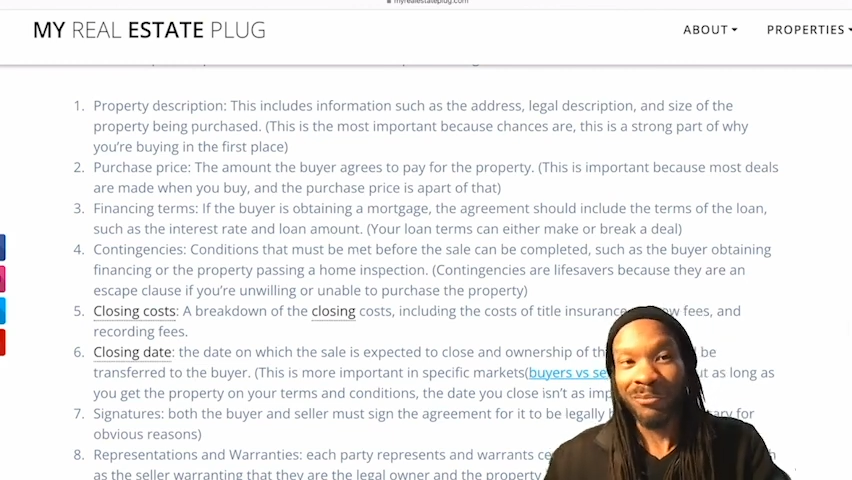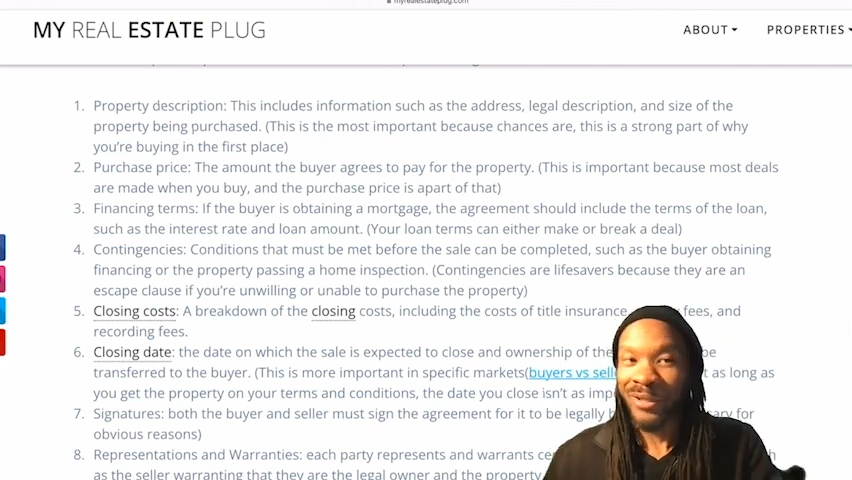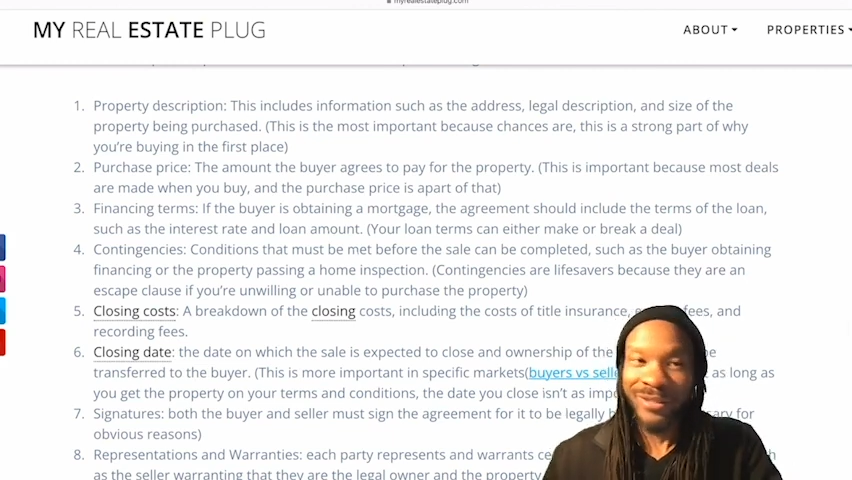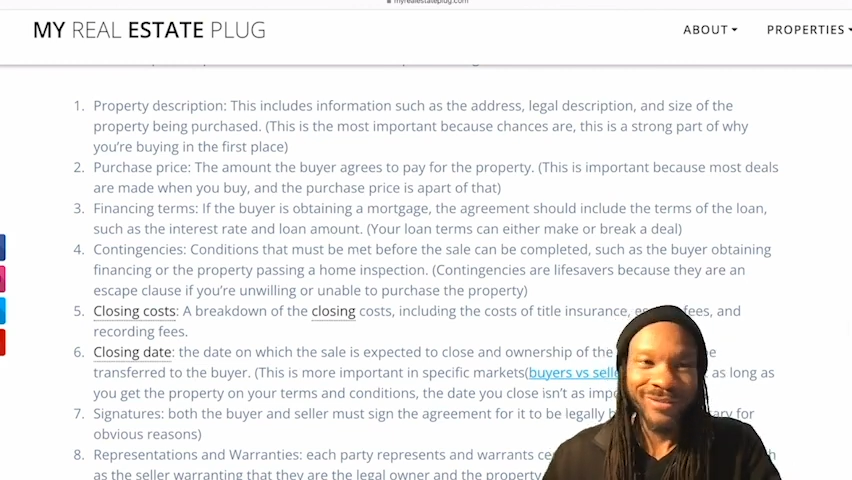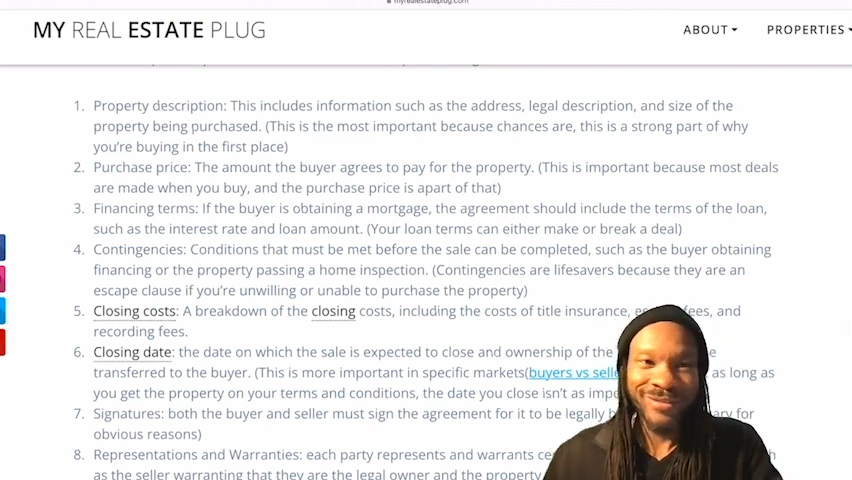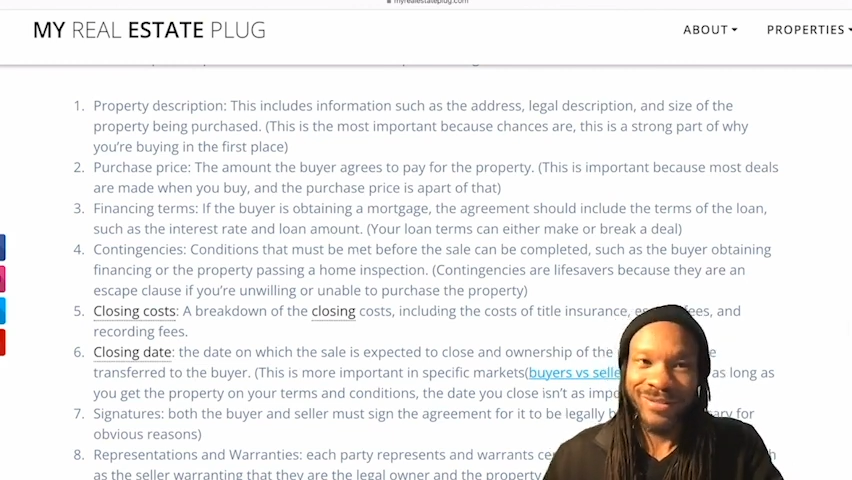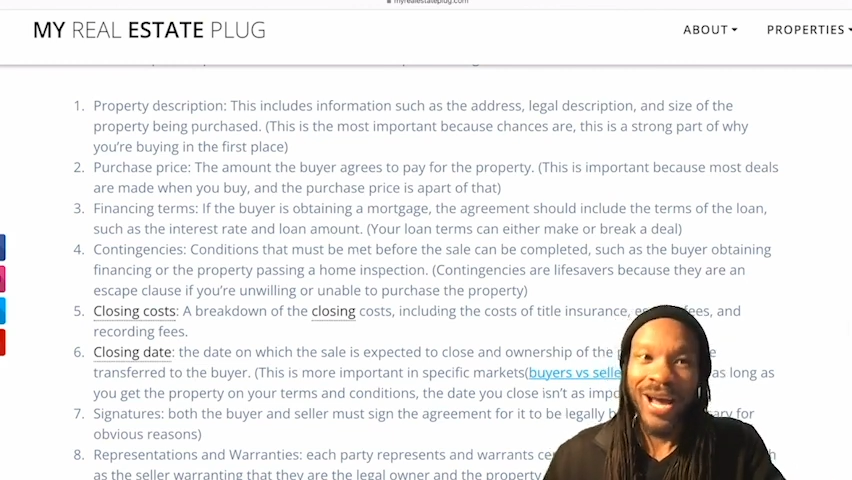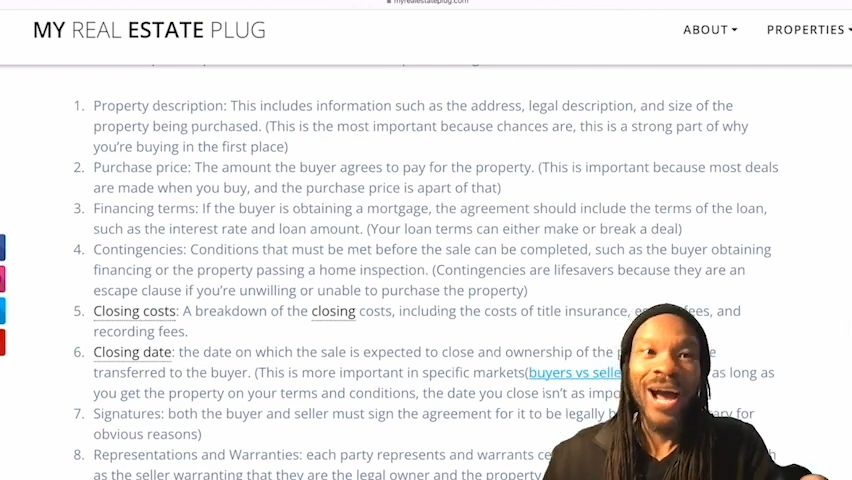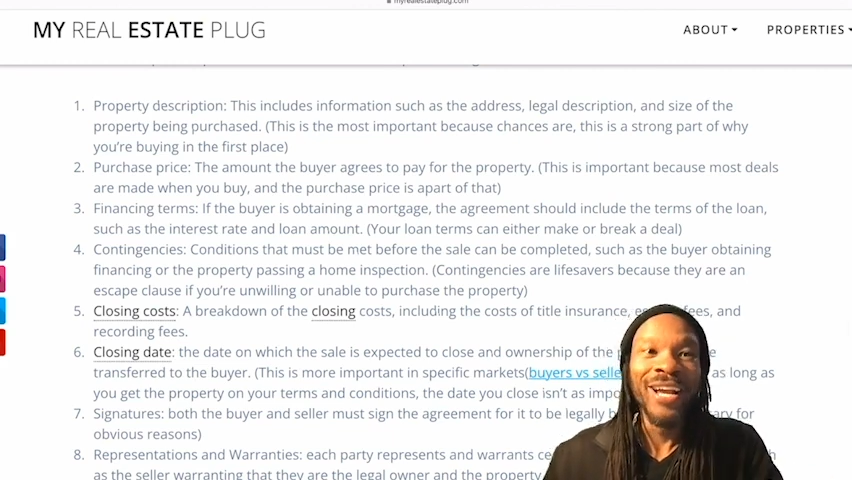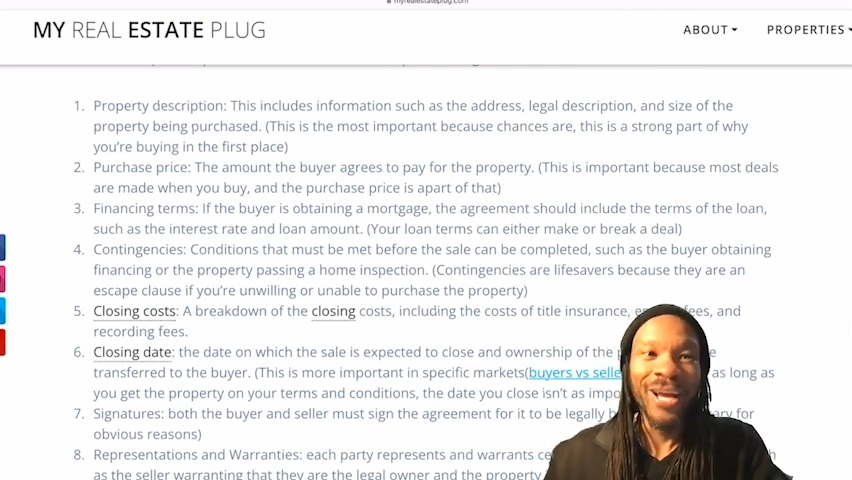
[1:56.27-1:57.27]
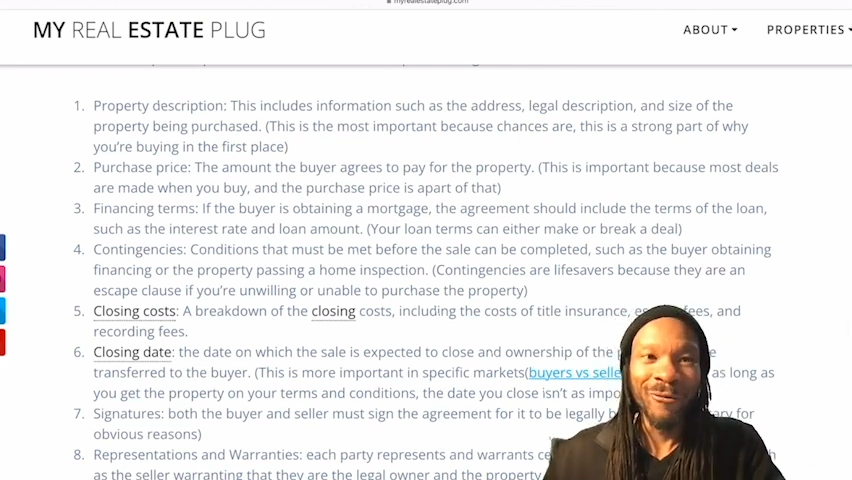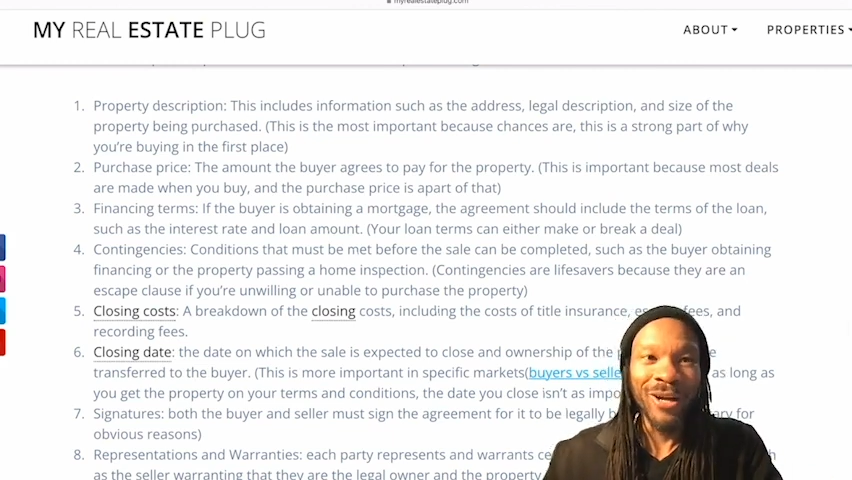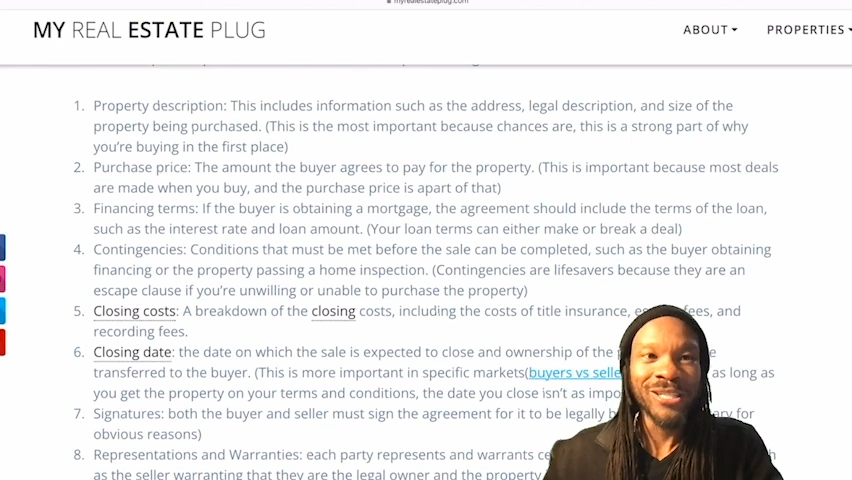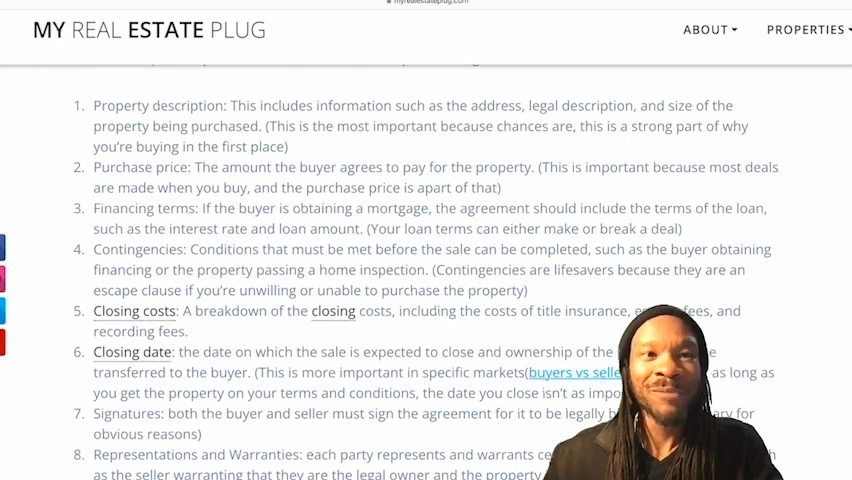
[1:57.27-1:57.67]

but I digress.